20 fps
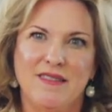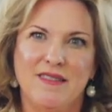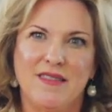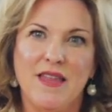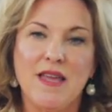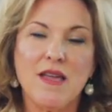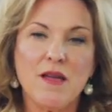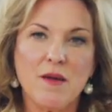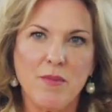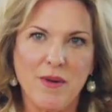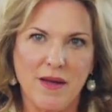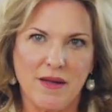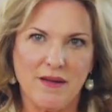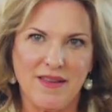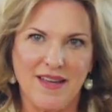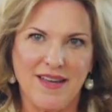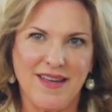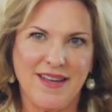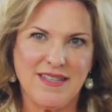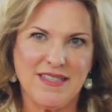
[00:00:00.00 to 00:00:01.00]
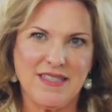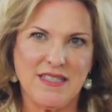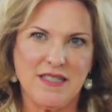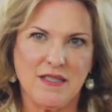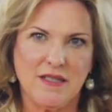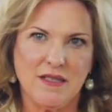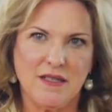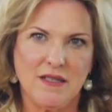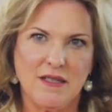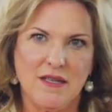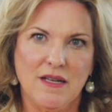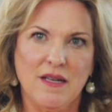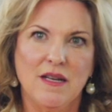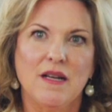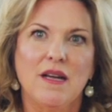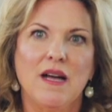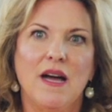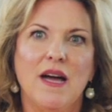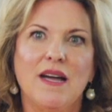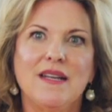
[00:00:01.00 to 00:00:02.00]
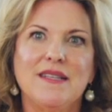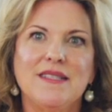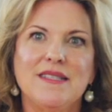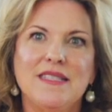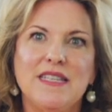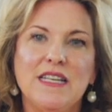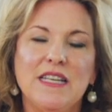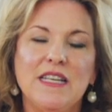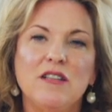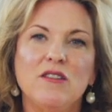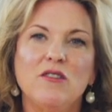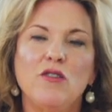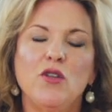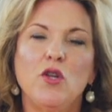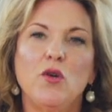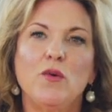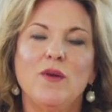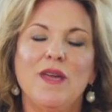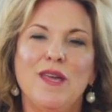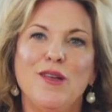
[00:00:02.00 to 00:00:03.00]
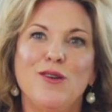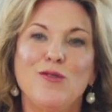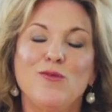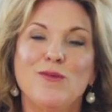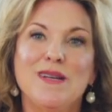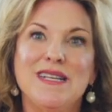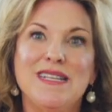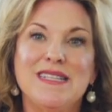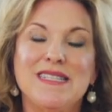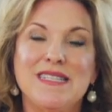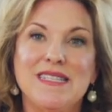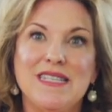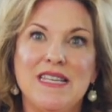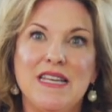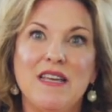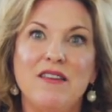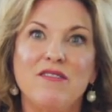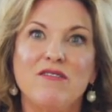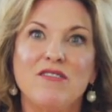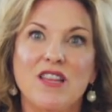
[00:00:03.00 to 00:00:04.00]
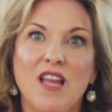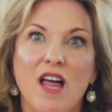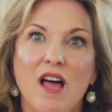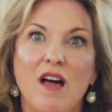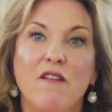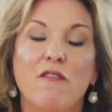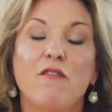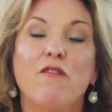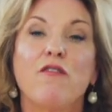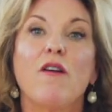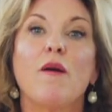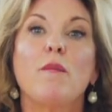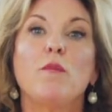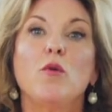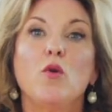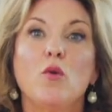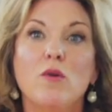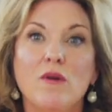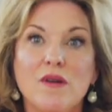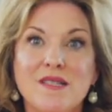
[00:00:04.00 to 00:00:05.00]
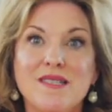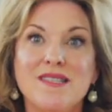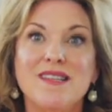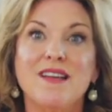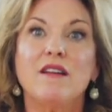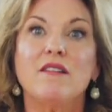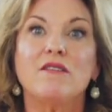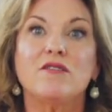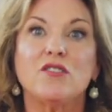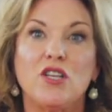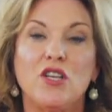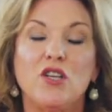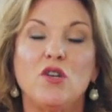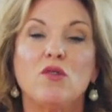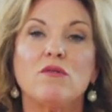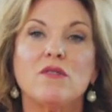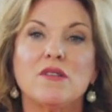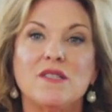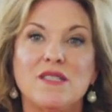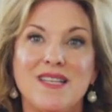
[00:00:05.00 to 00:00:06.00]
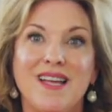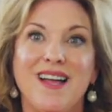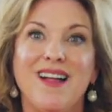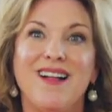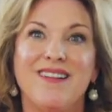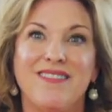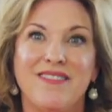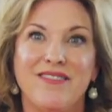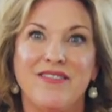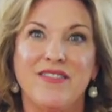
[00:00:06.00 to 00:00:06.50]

Think about that. Until you can receive love from yourself to yourself,